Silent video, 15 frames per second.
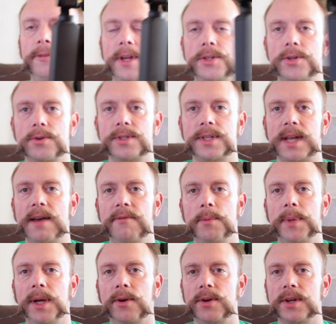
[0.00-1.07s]
features and have a
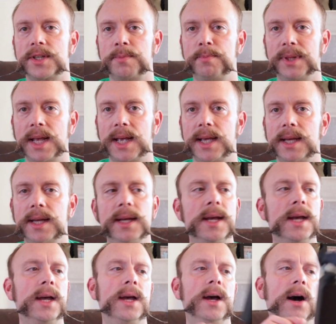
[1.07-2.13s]
bigger display,
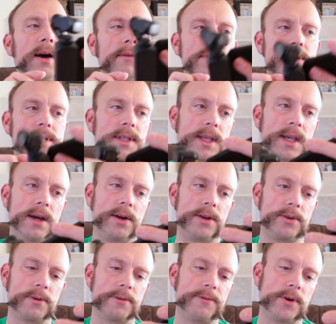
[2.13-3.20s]
obviously,
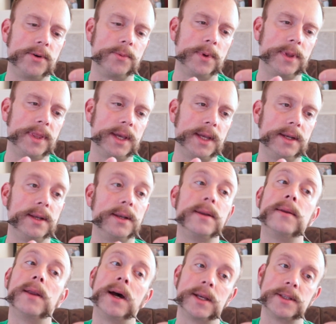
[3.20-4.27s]
on your phone with it.
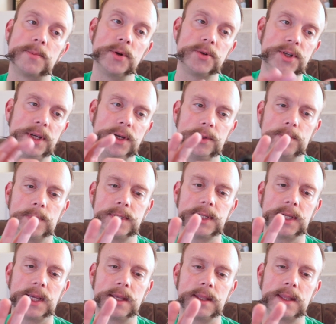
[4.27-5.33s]
Osmo Shield, once
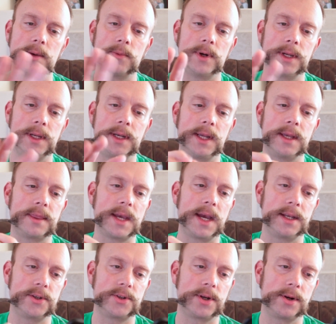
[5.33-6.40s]
again, they want you to get
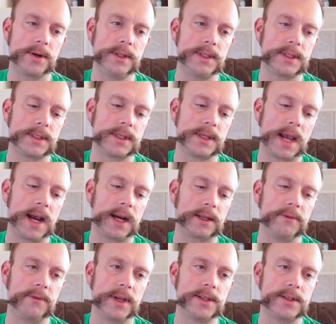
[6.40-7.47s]
that insurance.
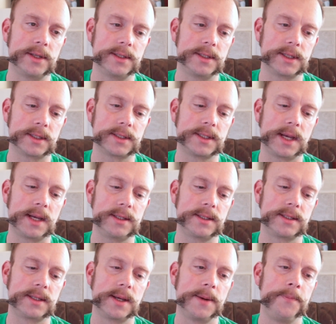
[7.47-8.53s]
Activation
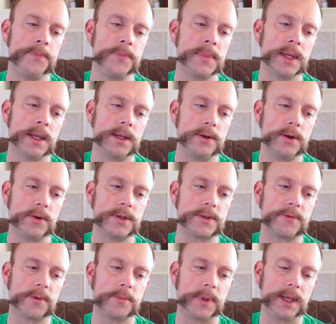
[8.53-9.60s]
success. Notice
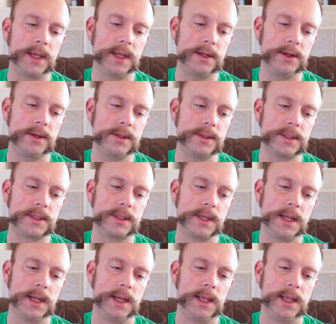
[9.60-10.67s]
for beginners.
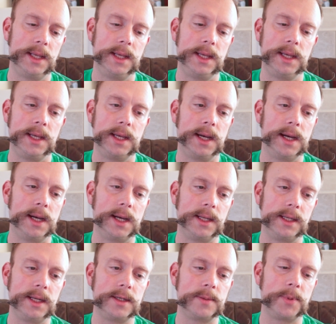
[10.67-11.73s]
I
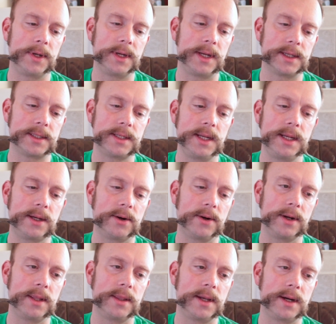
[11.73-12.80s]
need to put an SD
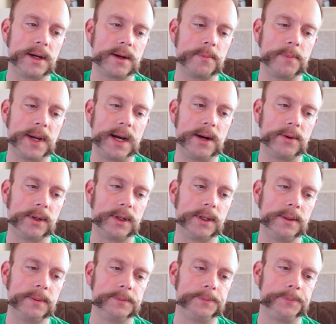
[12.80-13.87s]
card in there, power,